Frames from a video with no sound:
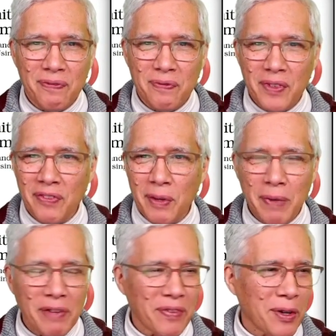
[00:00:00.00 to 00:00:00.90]
If you've
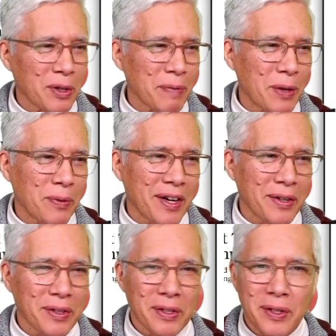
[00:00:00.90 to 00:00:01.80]
been following me a while,
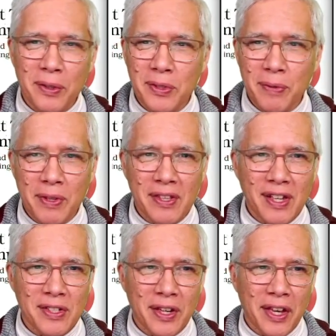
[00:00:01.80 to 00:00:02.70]
you know some of the
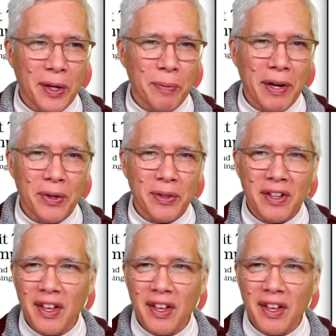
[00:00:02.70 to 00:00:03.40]
things I care about,